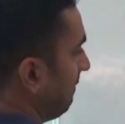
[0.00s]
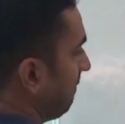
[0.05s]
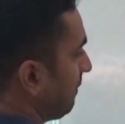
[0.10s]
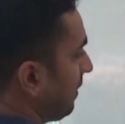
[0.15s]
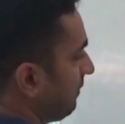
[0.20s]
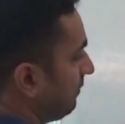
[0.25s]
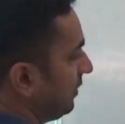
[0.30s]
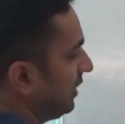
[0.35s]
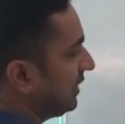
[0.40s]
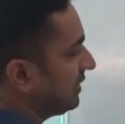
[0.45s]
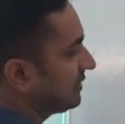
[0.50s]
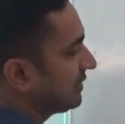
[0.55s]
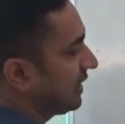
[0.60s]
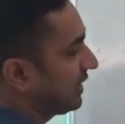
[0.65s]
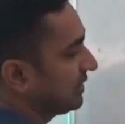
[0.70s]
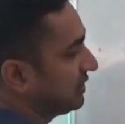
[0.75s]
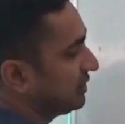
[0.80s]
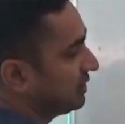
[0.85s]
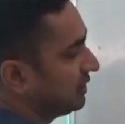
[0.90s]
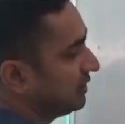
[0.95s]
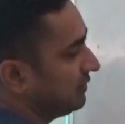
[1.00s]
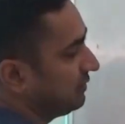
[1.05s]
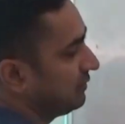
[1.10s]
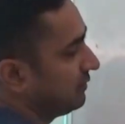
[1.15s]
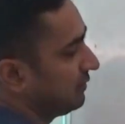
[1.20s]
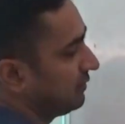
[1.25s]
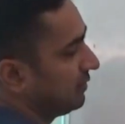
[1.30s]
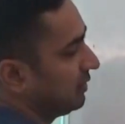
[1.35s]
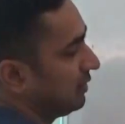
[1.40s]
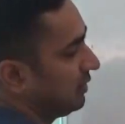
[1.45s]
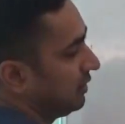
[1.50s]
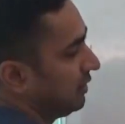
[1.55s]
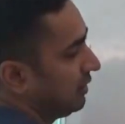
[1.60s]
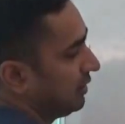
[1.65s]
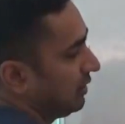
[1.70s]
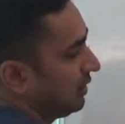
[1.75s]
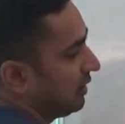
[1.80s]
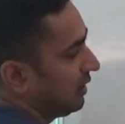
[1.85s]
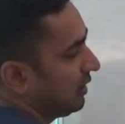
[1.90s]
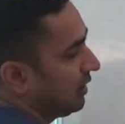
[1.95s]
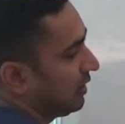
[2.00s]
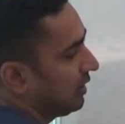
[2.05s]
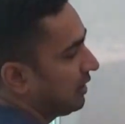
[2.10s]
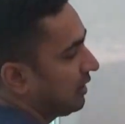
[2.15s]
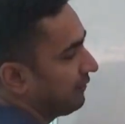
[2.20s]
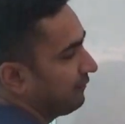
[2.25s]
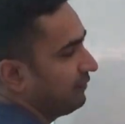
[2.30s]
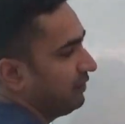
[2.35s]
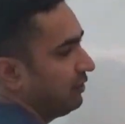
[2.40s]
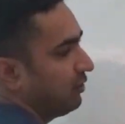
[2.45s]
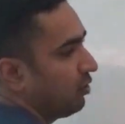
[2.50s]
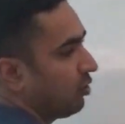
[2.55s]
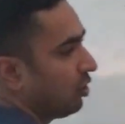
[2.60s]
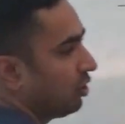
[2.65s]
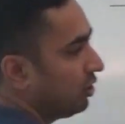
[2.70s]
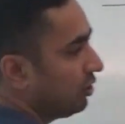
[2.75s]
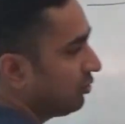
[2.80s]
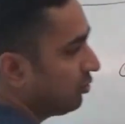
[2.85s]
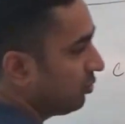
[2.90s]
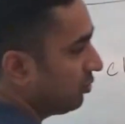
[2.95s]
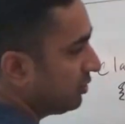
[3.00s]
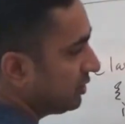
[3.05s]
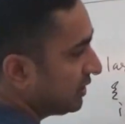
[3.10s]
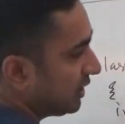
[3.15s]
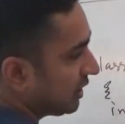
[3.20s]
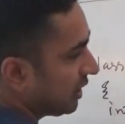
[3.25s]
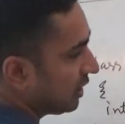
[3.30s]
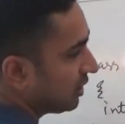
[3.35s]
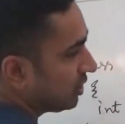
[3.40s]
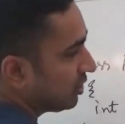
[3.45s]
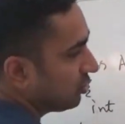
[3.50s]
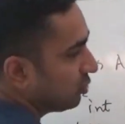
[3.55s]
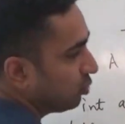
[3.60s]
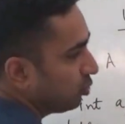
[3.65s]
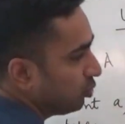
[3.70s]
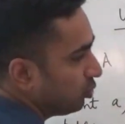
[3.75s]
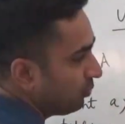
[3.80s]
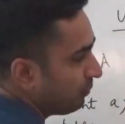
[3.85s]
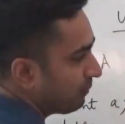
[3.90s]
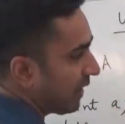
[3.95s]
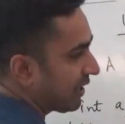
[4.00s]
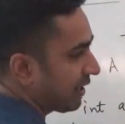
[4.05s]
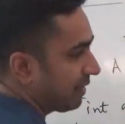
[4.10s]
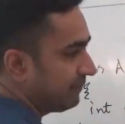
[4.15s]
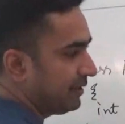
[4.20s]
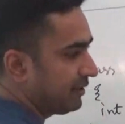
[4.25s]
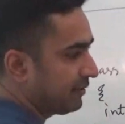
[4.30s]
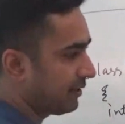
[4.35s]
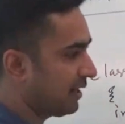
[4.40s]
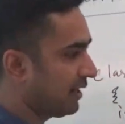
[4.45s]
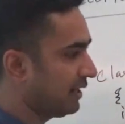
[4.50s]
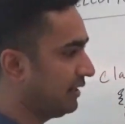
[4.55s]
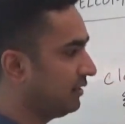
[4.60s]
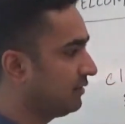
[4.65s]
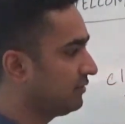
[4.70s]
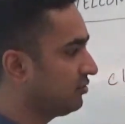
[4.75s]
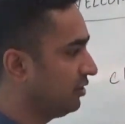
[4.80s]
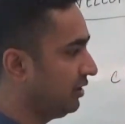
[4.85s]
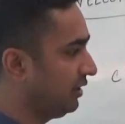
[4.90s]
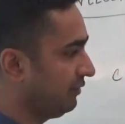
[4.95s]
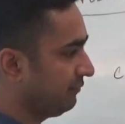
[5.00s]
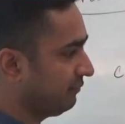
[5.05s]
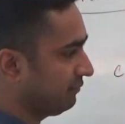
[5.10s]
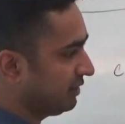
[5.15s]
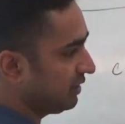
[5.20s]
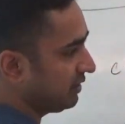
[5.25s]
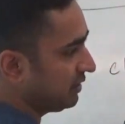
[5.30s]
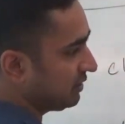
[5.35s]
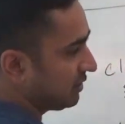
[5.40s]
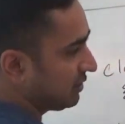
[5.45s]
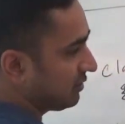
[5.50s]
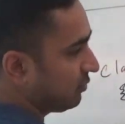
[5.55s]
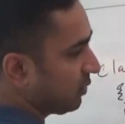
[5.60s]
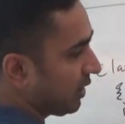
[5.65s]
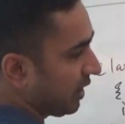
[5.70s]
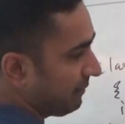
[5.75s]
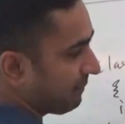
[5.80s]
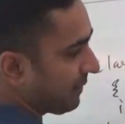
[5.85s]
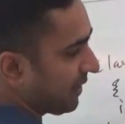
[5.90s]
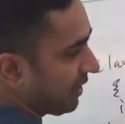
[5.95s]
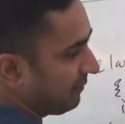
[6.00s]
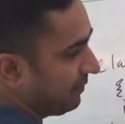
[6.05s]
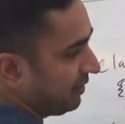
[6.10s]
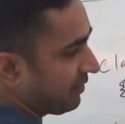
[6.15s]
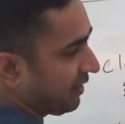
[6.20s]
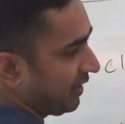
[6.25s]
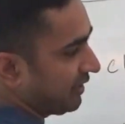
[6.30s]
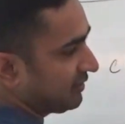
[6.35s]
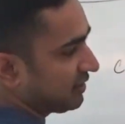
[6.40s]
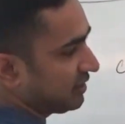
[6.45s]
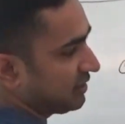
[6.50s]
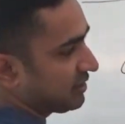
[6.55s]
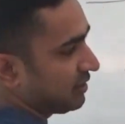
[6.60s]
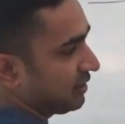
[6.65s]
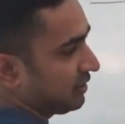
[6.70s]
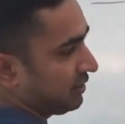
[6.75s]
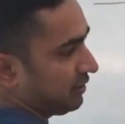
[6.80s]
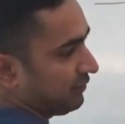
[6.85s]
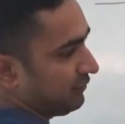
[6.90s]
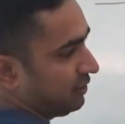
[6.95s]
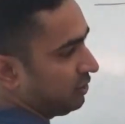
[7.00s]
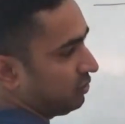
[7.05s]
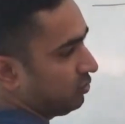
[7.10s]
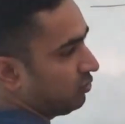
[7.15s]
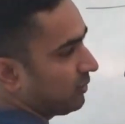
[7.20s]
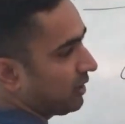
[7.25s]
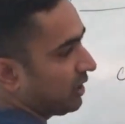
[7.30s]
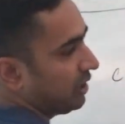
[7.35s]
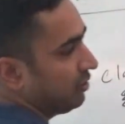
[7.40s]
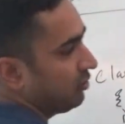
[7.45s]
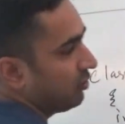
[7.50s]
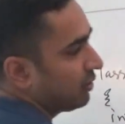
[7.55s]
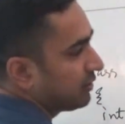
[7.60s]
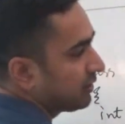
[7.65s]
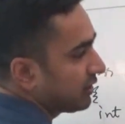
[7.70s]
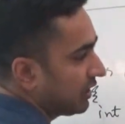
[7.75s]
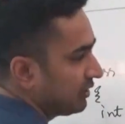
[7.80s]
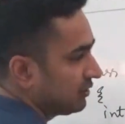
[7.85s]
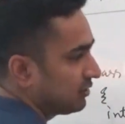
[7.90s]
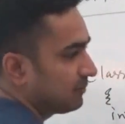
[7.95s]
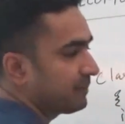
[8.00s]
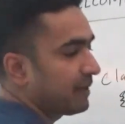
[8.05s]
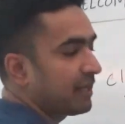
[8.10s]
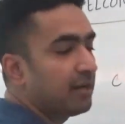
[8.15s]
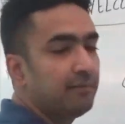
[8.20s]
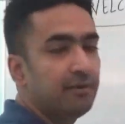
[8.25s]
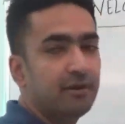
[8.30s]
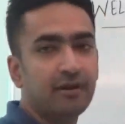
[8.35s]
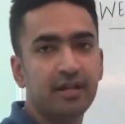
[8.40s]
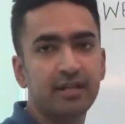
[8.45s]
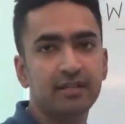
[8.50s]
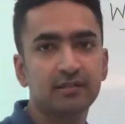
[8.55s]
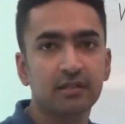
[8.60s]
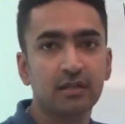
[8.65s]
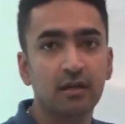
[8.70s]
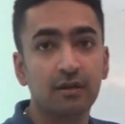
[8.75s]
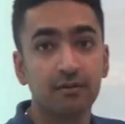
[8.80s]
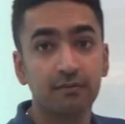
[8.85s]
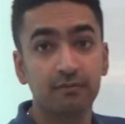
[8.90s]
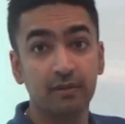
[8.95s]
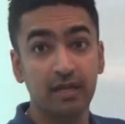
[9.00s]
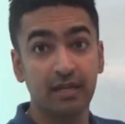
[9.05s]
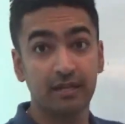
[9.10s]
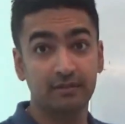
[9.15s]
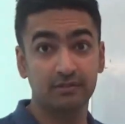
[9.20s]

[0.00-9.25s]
In public section, we all know there are two parameterized, there is one parameterized constructor with 2 value and another parameterized